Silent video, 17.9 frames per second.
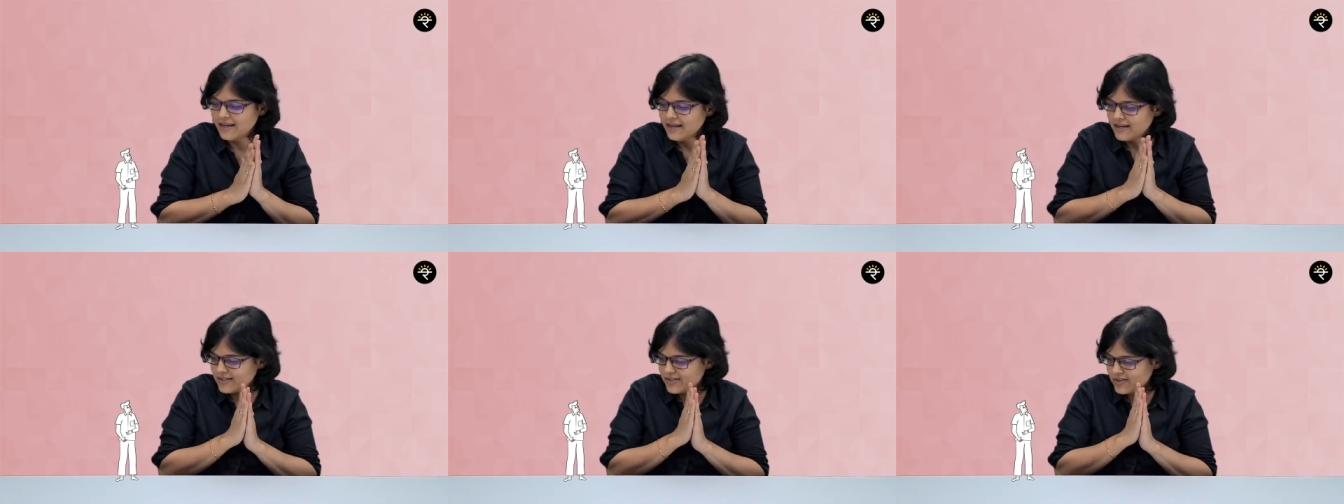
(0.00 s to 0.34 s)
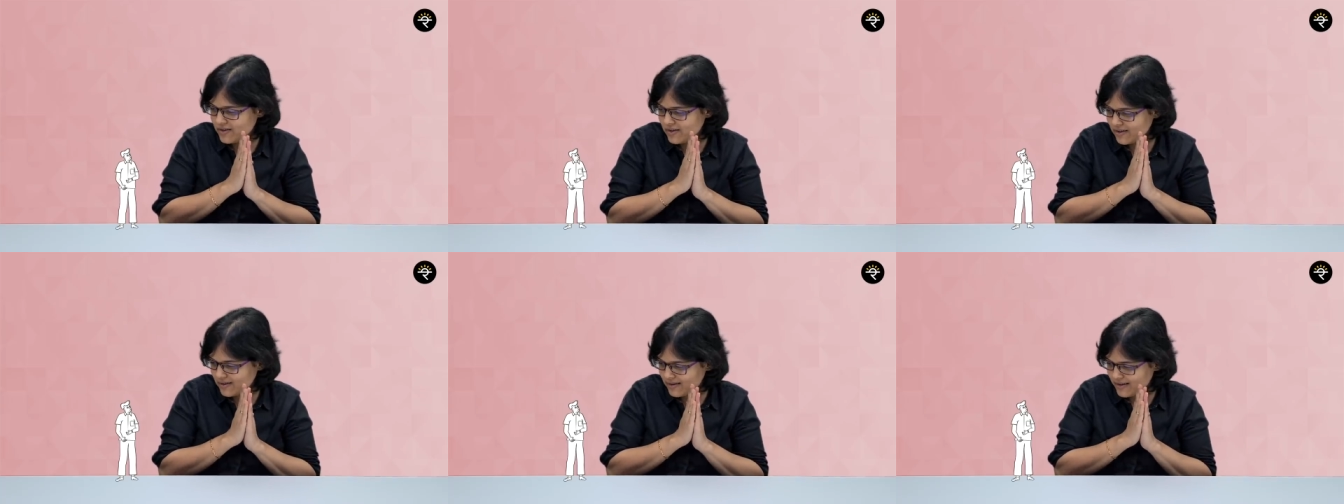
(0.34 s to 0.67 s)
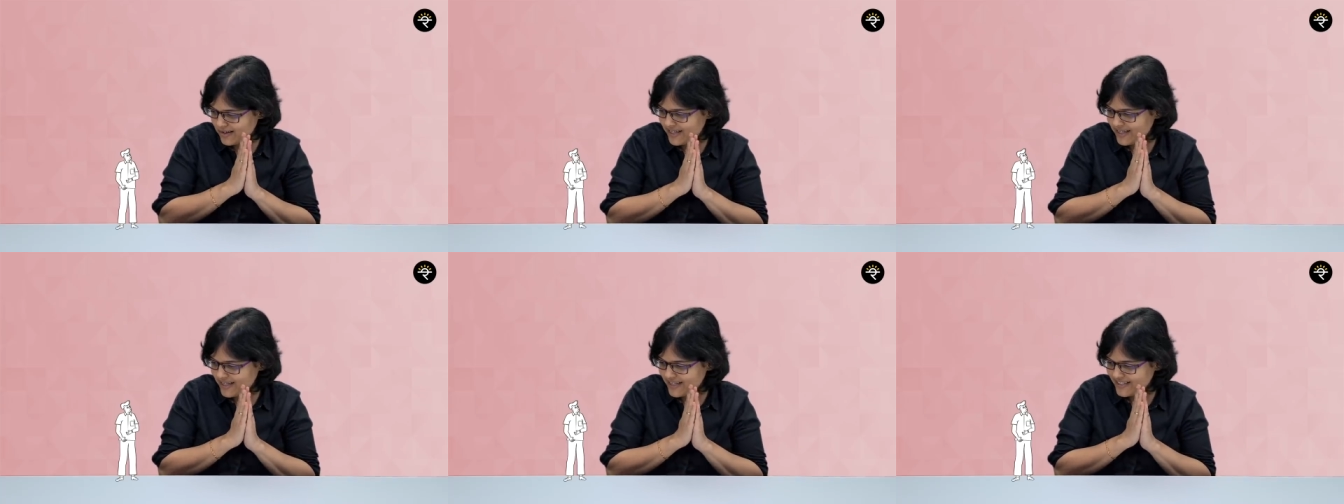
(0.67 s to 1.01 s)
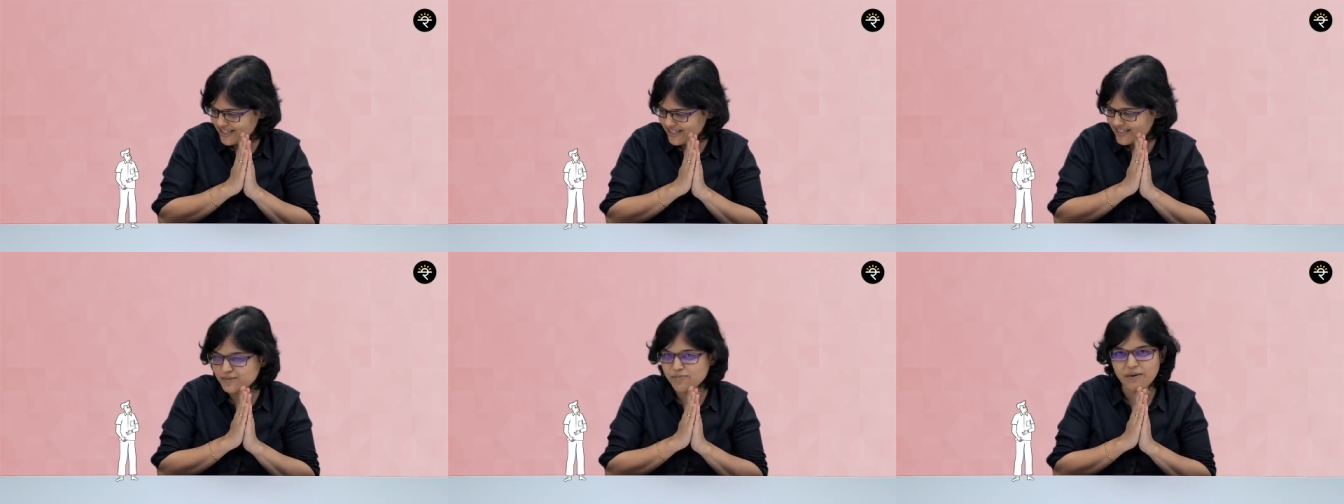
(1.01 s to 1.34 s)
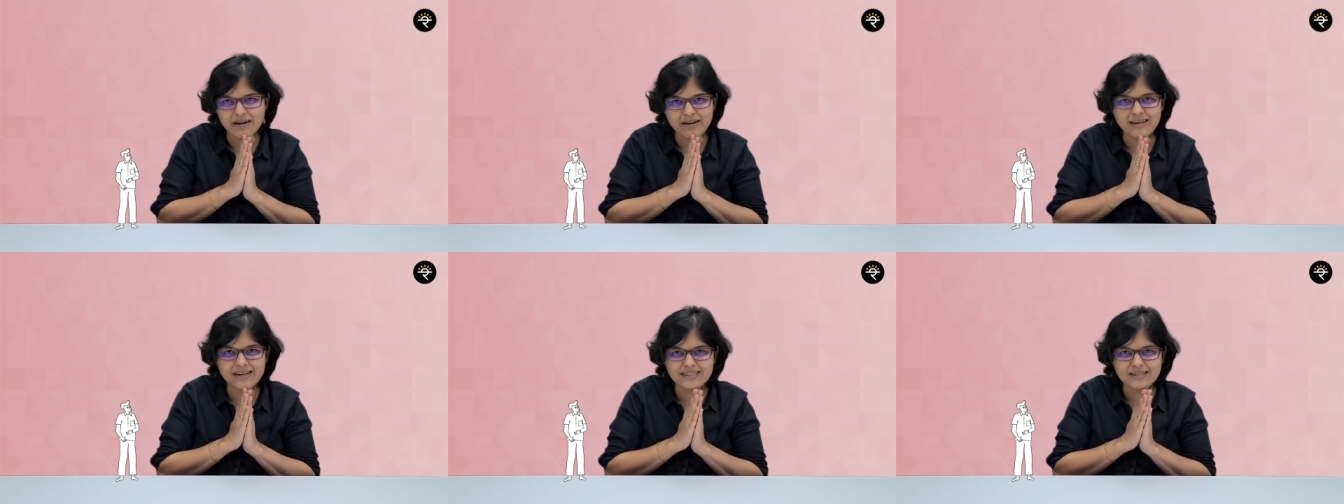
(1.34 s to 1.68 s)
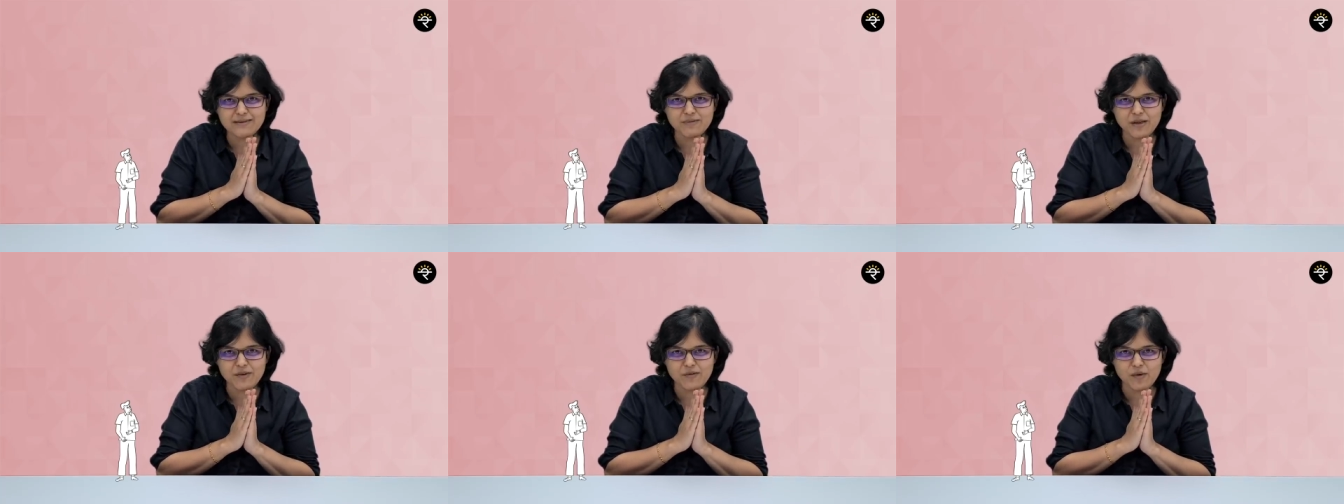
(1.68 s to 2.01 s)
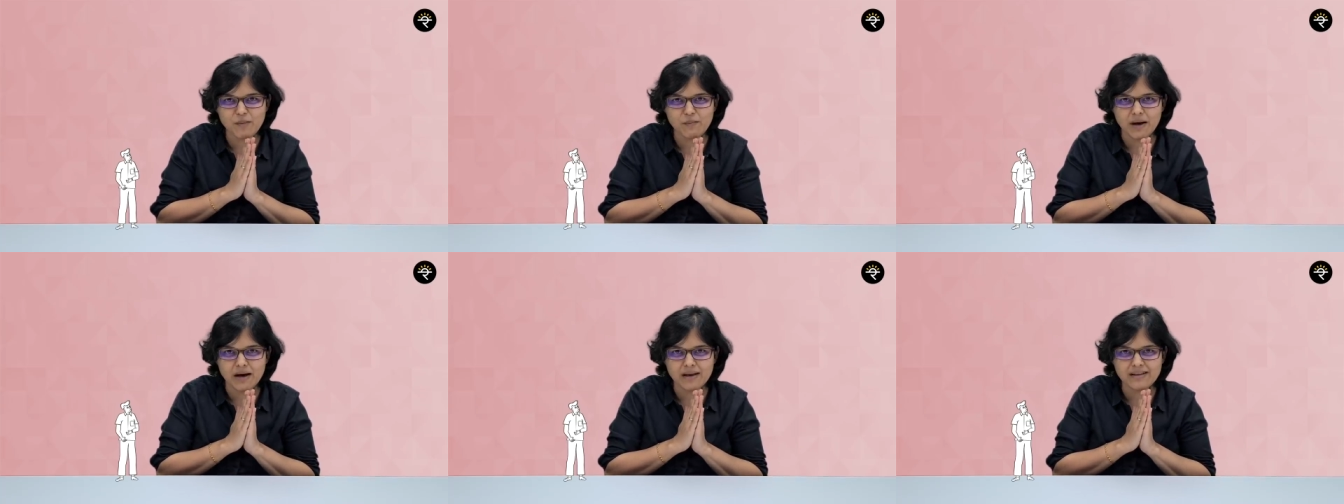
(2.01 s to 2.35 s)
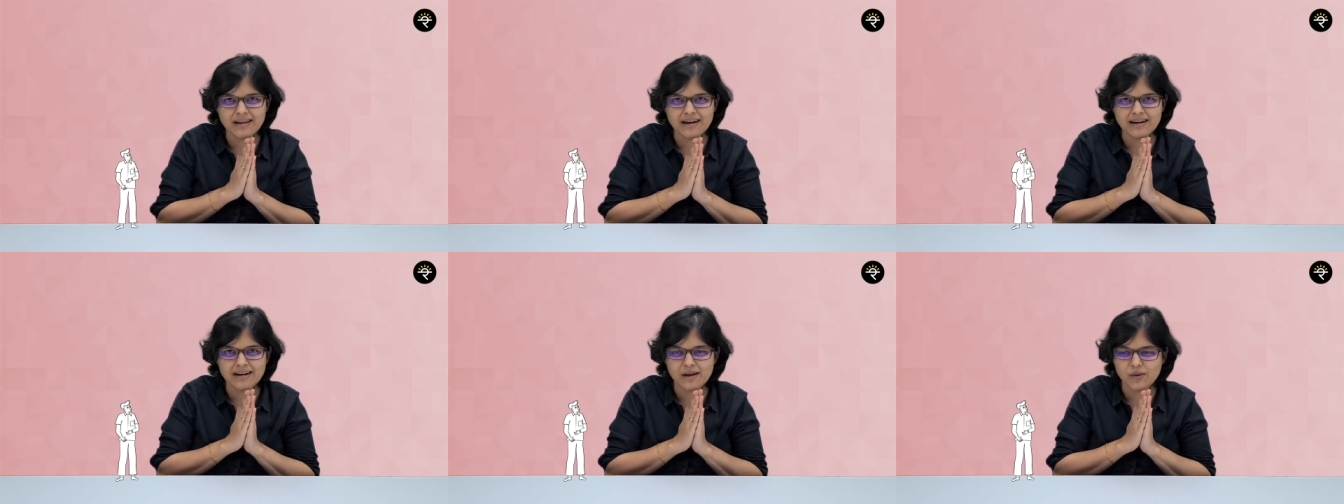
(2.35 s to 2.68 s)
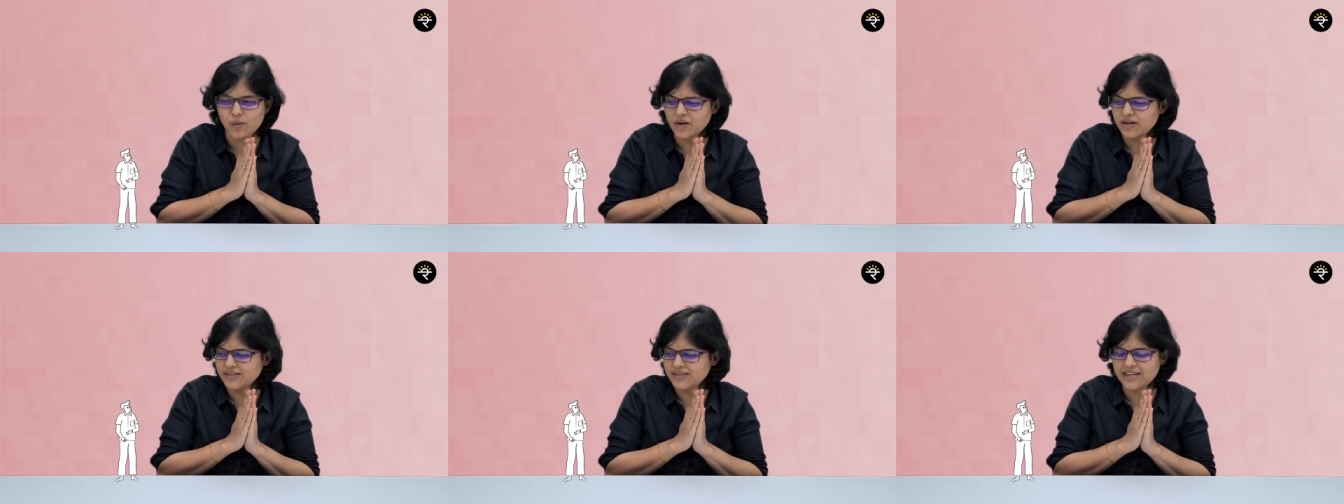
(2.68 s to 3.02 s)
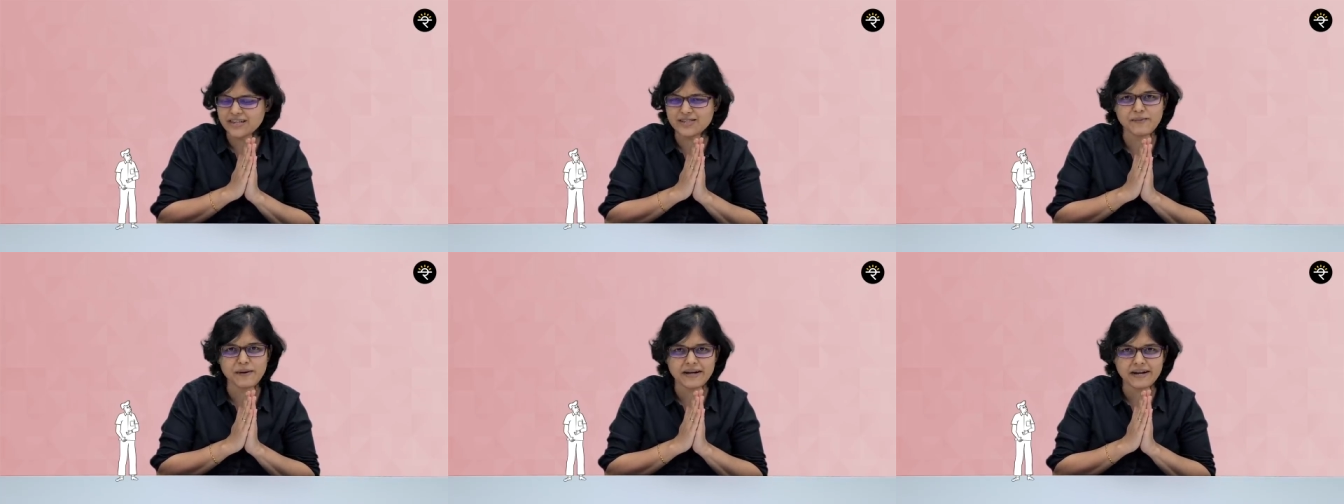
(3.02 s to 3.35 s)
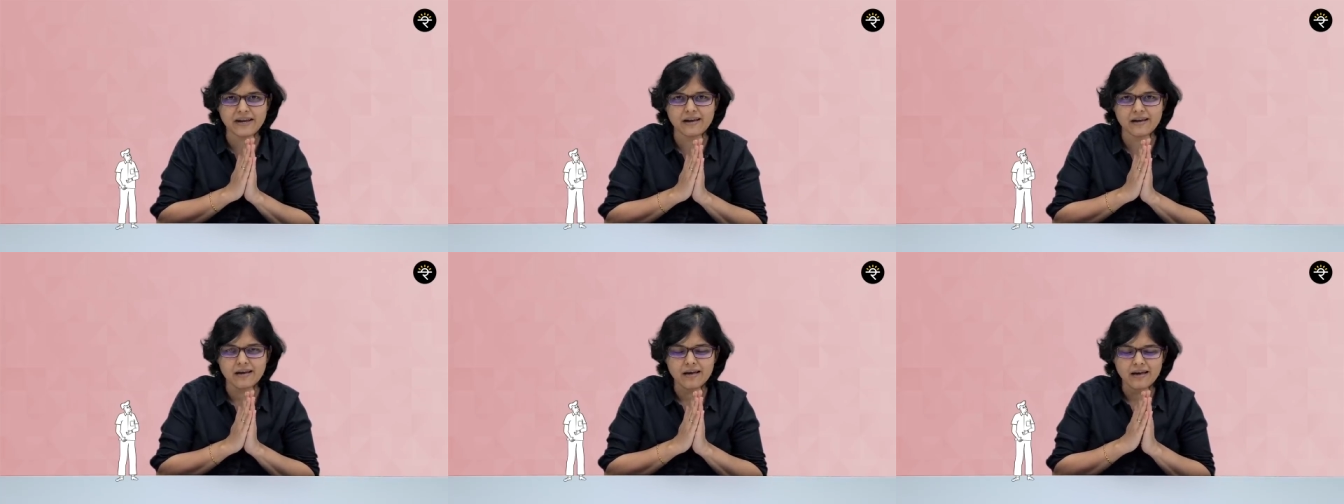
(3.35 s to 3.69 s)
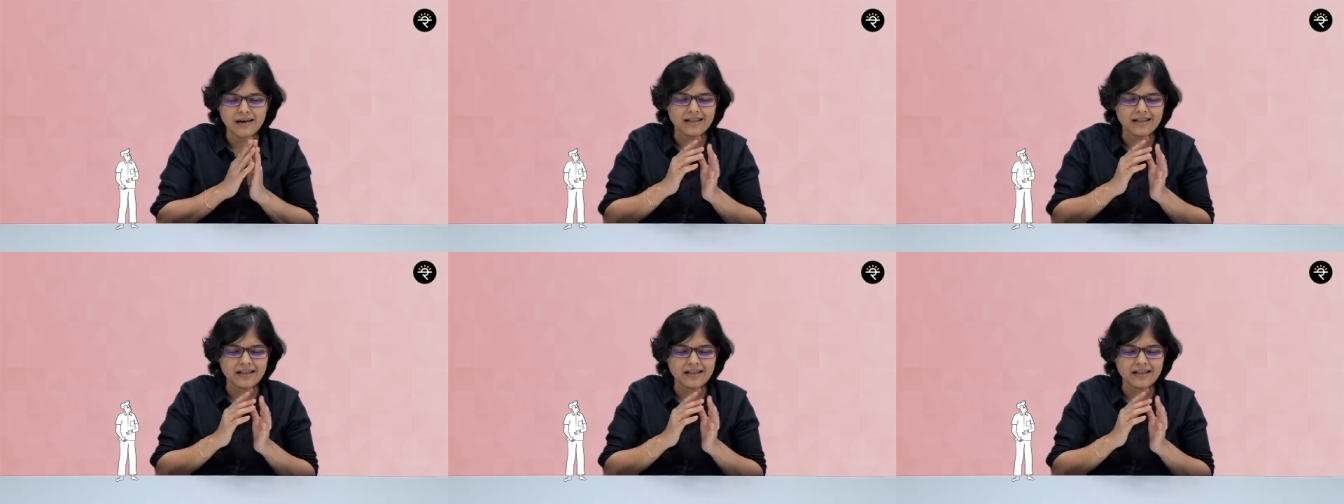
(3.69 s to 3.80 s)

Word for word: So he is expecting something from Bharti Airtel. What is he expecting?